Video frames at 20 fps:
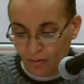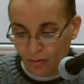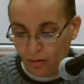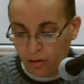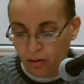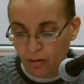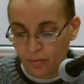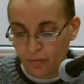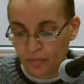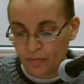
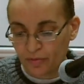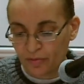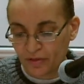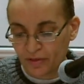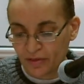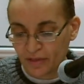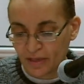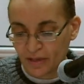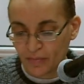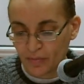for
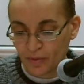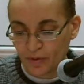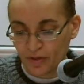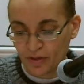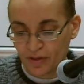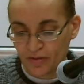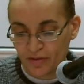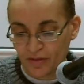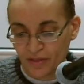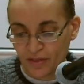example,
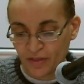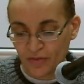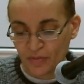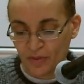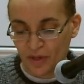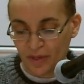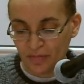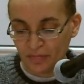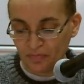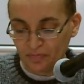in this
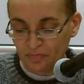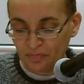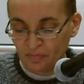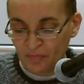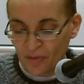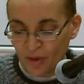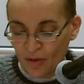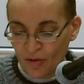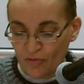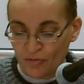one,
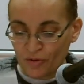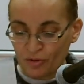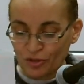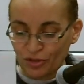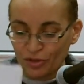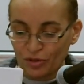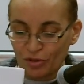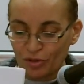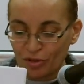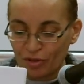of
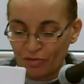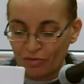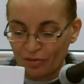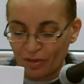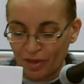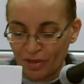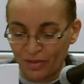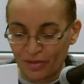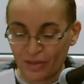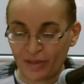course, all of you,
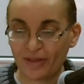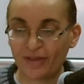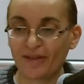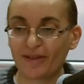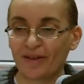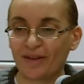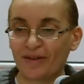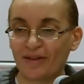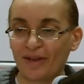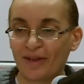I think,
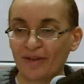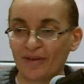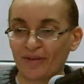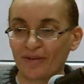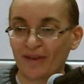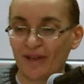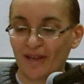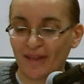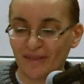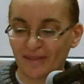
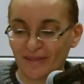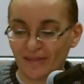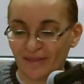recognize the